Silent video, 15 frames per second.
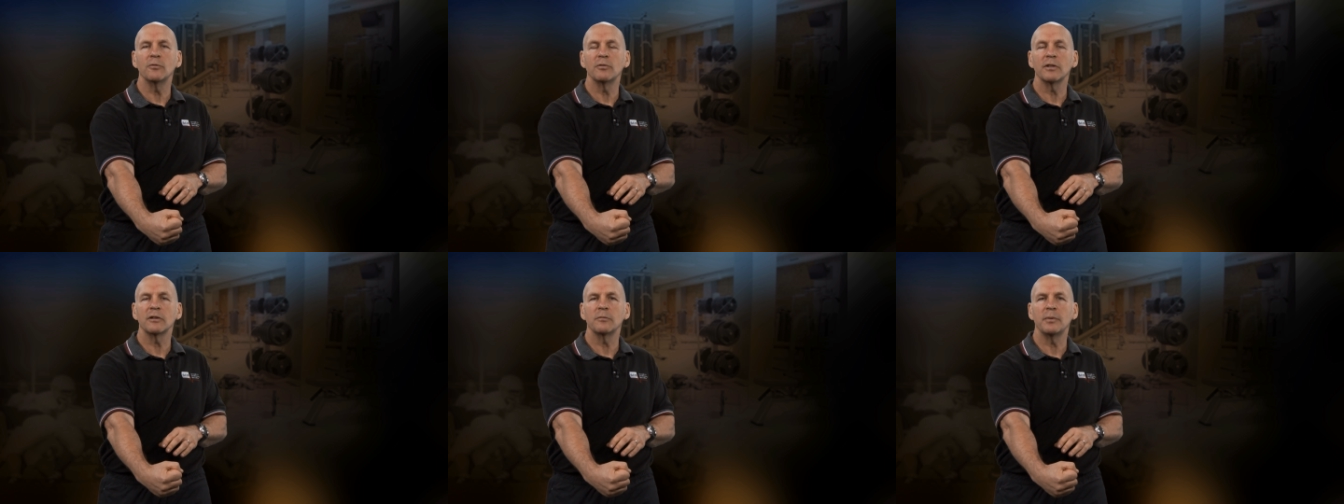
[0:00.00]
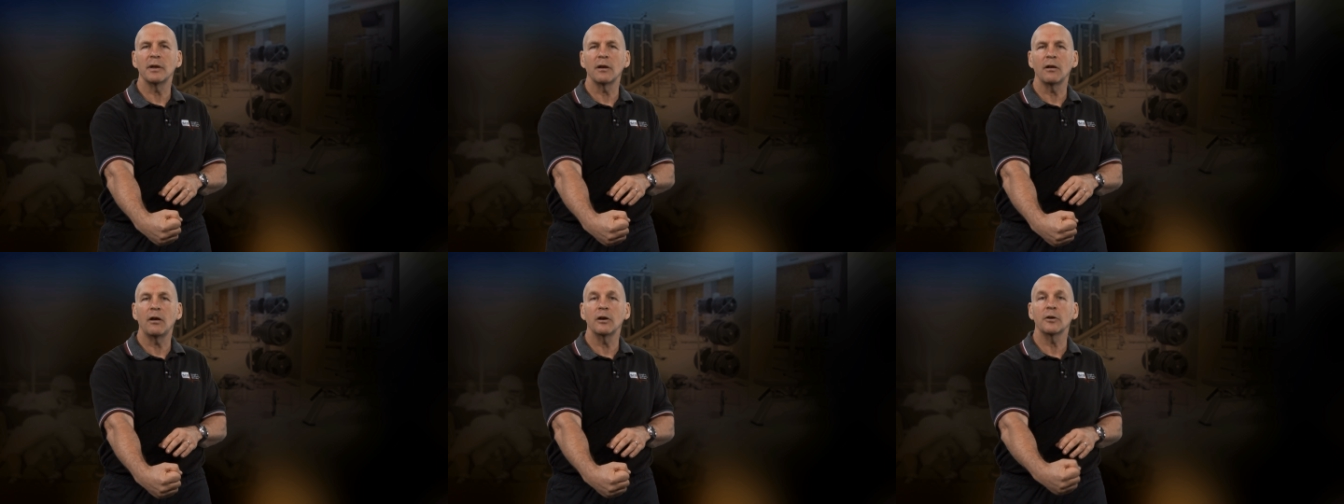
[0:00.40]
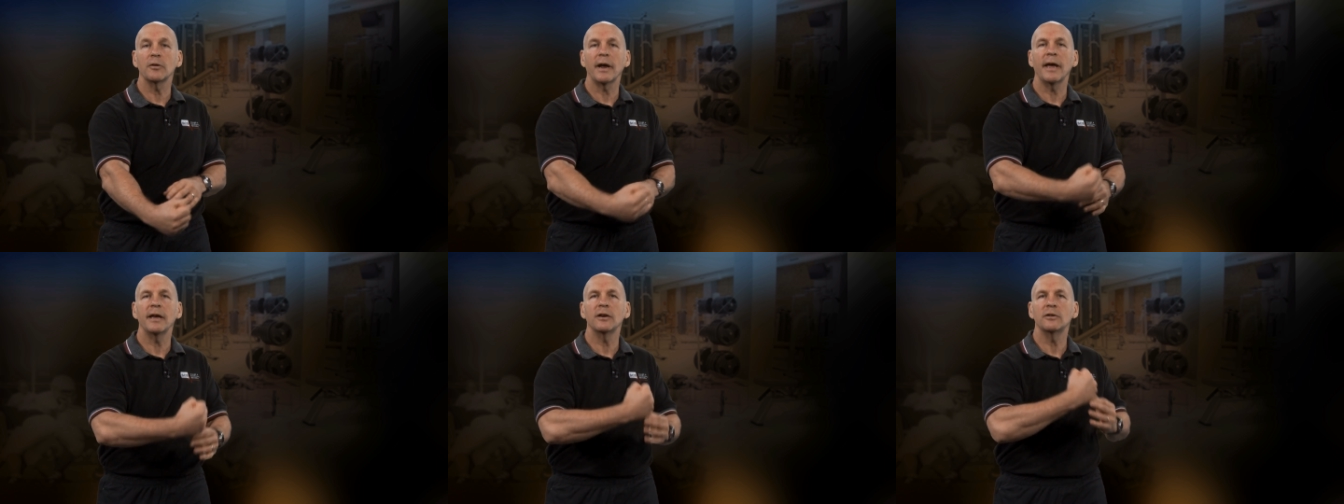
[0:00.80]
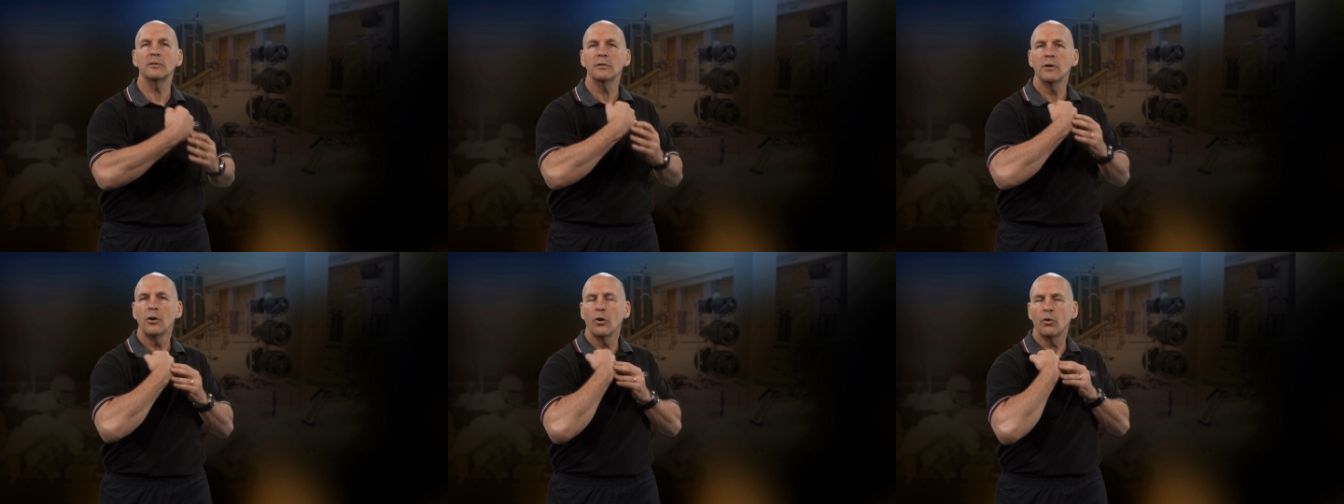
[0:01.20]
whether it be a longer
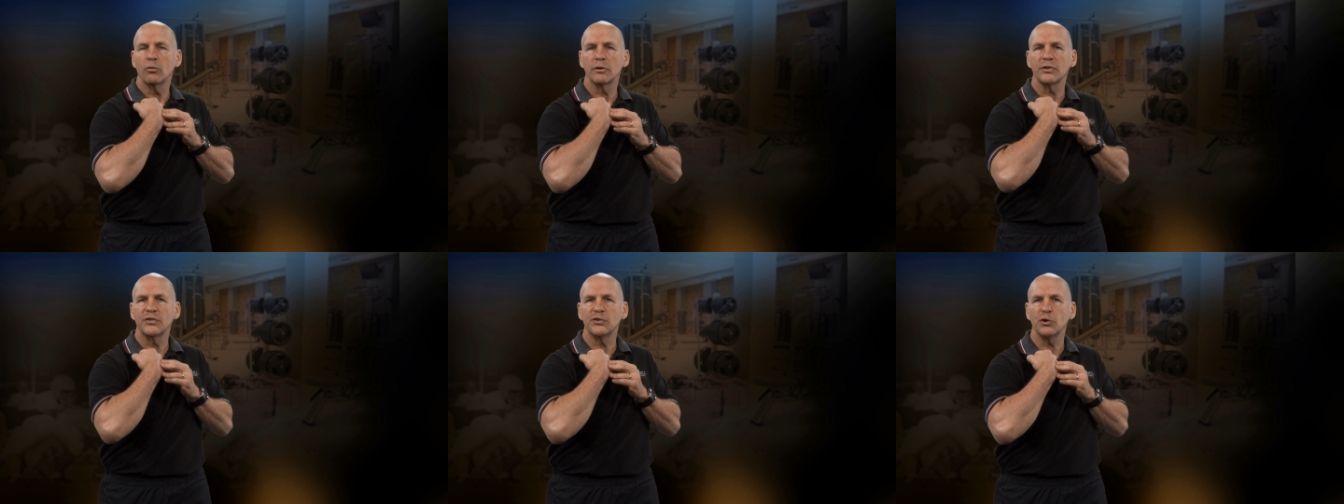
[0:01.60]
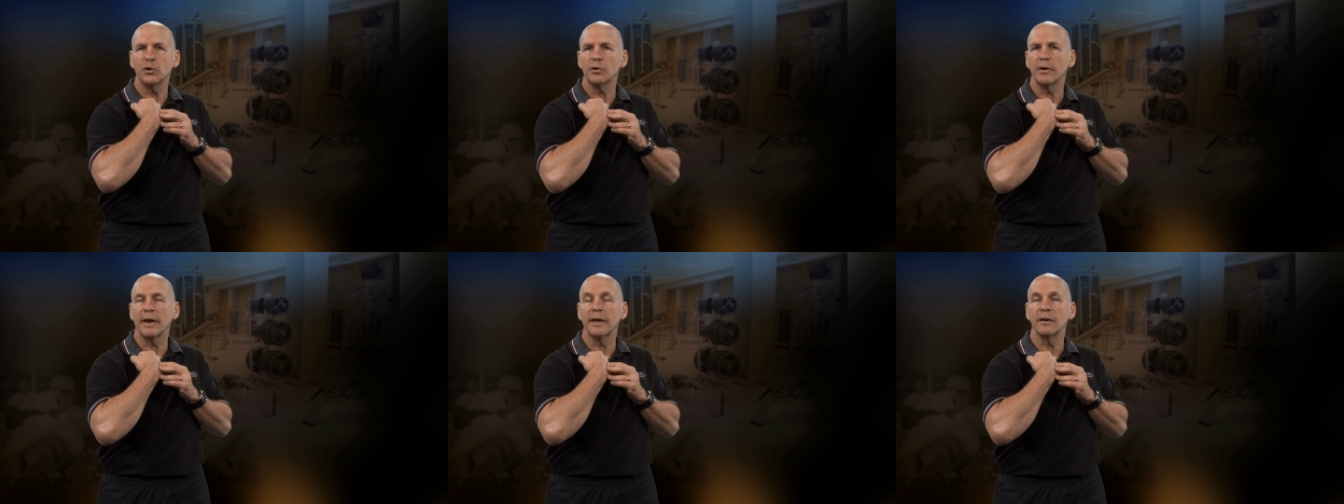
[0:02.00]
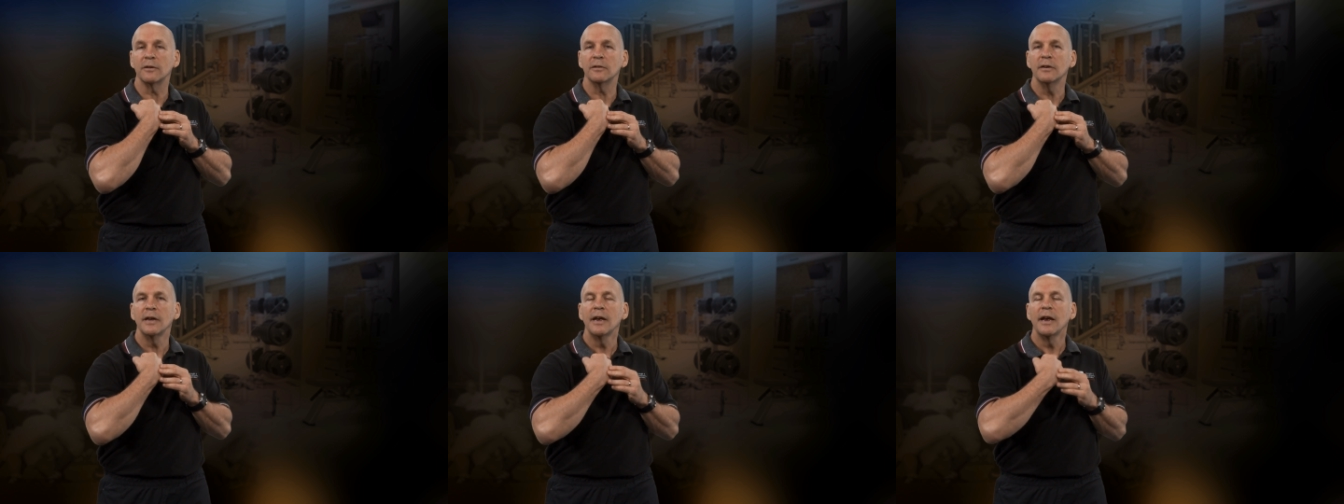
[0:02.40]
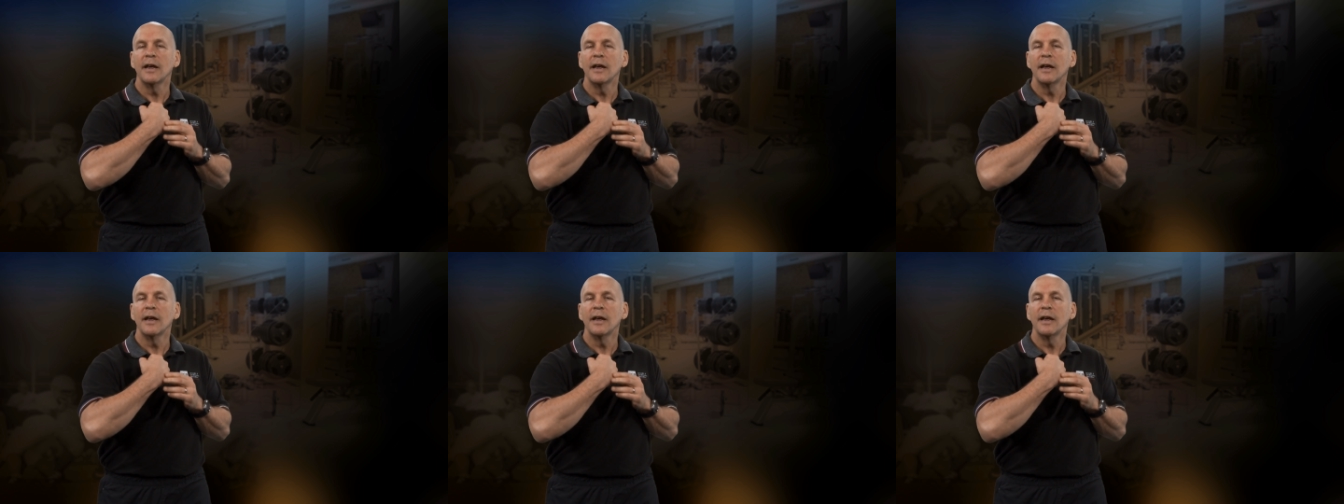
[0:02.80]
angle or a shorter angle,